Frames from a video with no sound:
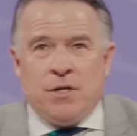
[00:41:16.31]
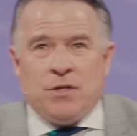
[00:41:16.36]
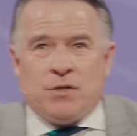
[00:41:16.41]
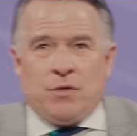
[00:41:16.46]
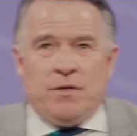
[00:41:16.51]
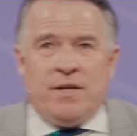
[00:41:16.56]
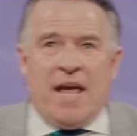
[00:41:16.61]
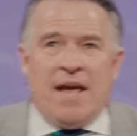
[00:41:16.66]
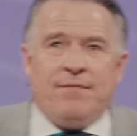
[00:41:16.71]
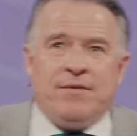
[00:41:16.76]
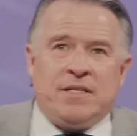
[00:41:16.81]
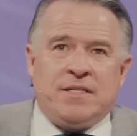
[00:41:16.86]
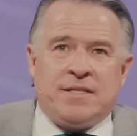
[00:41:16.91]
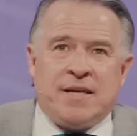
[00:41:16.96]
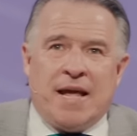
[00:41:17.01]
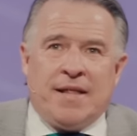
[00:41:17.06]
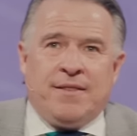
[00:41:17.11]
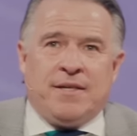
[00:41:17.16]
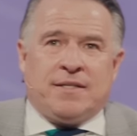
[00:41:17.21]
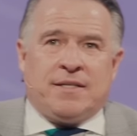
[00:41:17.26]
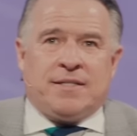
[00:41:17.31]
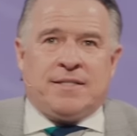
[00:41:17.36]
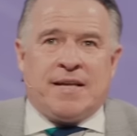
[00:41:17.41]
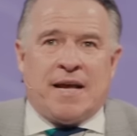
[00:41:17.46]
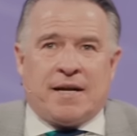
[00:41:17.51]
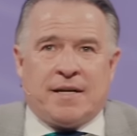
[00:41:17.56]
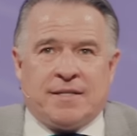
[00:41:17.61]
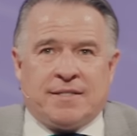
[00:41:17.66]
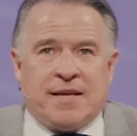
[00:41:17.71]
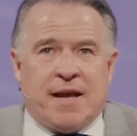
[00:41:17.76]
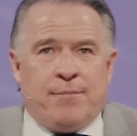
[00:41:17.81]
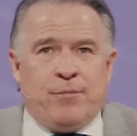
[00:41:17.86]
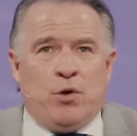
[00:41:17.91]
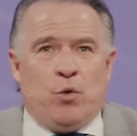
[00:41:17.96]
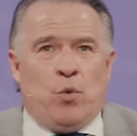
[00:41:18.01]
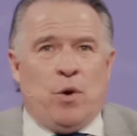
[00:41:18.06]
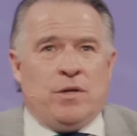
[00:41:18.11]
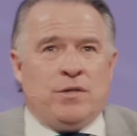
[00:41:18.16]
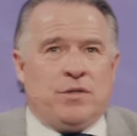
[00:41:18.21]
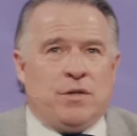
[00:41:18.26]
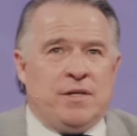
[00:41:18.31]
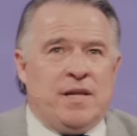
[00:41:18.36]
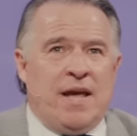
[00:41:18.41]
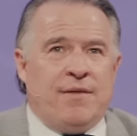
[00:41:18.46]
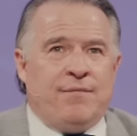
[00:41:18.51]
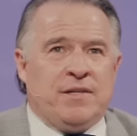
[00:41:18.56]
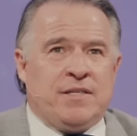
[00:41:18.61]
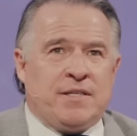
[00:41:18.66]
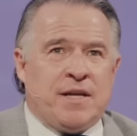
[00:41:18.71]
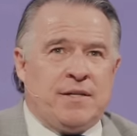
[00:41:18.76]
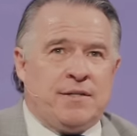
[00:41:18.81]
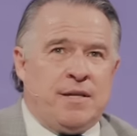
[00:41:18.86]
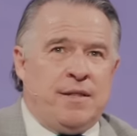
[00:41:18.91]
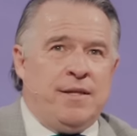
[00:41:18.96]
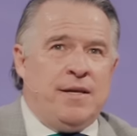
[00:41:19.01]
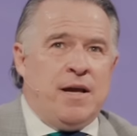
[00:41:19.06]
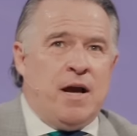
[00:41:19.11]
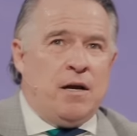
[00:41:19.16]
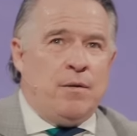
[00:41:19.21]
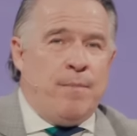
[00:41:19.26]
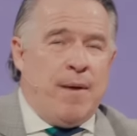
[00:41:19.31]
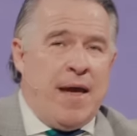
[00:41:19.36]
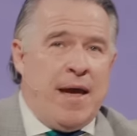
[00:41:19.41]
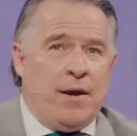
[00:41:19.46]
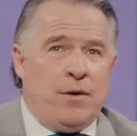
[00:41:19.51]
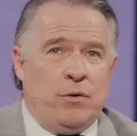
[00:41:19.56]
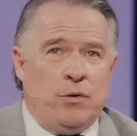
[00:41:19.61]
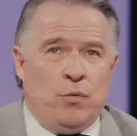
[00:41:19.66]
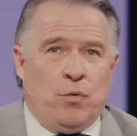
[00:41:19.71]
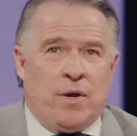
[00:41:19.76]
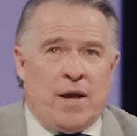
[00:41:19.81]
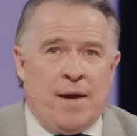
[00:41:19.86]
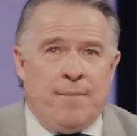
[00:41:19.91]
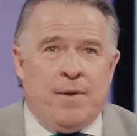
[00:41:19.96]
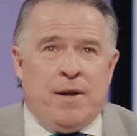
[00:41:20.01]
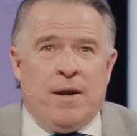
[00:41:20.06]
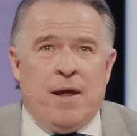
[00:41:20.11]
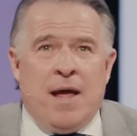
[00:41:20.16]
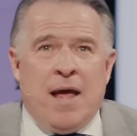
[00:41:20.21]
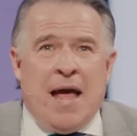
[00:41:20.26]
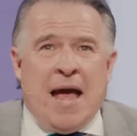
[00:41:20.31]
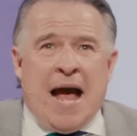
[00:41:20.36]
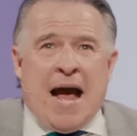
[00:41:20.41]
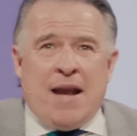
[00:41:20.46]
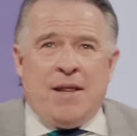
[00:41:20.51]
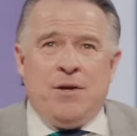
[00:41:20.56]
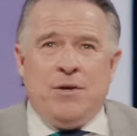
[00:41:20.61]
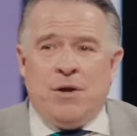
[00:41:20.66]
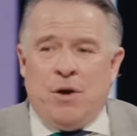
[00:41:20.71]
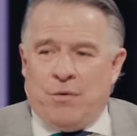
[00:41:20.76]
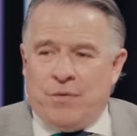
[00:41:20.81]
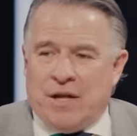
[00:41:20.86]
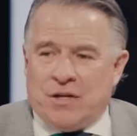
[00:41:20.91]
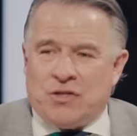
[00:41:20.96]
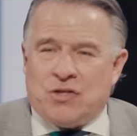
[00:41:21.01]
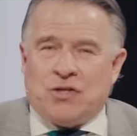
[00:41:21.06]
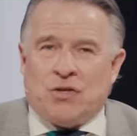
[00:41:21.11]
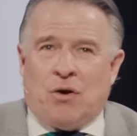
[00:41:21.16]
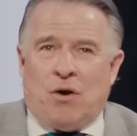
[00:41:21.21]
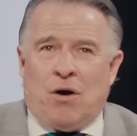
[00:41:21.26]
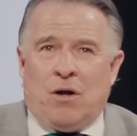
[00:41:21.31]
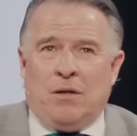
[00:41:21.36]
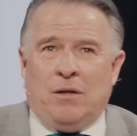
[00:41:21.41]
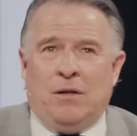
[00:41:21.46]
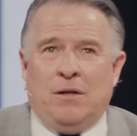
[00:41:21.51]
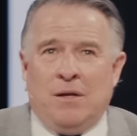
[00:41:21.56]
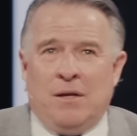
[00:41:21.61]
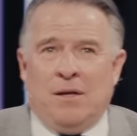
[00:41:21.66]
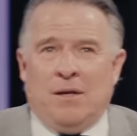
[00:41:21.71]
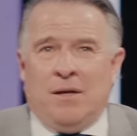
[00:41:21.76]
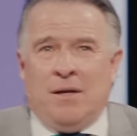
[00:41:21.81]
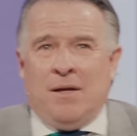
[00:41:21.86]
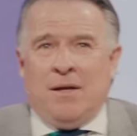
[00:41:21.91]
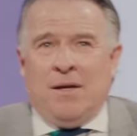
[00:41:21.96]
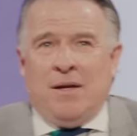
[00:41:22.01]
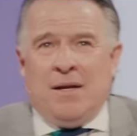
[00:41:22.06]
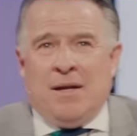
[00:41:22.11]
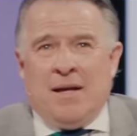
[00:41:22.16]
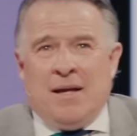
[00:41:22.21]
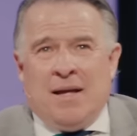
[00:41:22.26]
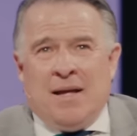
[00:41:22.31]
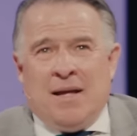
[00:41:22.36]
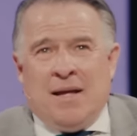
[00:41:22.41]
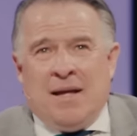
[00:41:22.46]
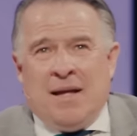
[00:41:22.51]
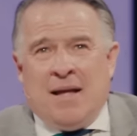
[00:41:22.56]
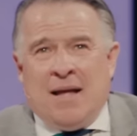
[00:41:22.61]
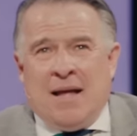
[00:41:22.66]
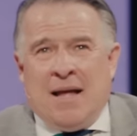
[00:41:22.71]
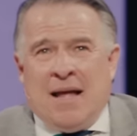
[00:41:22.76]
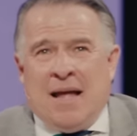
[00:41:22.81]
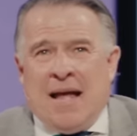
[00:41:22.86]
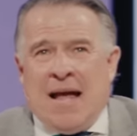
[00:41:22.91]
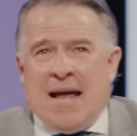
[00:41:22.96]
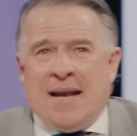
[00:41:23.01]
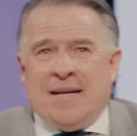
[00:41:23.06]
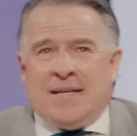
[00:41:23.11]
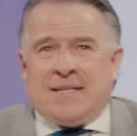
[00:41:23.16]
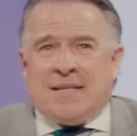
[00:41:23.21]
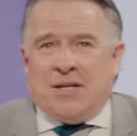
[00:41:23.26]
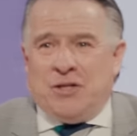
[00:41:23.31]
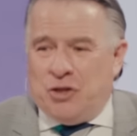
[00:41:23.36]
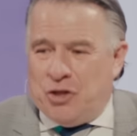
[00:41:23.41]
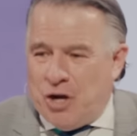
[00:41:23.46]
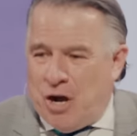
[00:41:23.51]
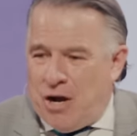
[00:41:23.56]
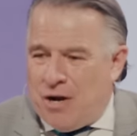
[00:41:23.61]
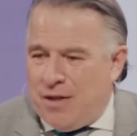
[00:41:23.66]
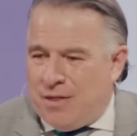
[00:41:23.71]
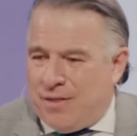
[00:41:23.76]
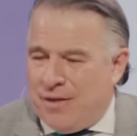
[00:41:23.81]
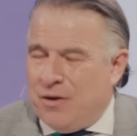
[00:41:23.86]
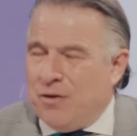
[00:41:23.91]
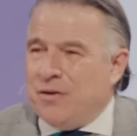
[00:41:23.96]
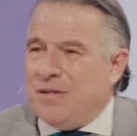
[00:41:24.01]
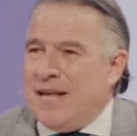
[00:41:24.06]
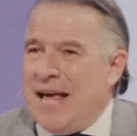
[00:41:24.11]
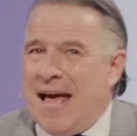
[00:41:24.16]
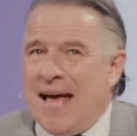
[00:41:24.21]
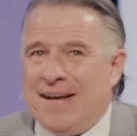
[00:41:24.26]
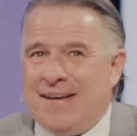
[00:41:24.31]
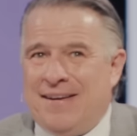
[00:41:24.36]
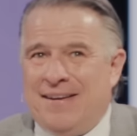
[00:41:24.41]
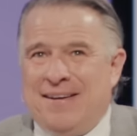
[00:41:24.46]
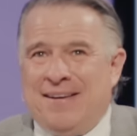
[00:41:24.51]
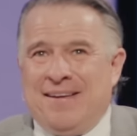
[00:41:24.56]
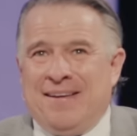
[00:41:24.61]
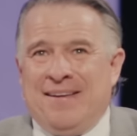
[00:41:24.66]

So David said, This is 2 Samuel 1. So David said to the young man who came in, How do you know that Saul and his son Jonathan are dead?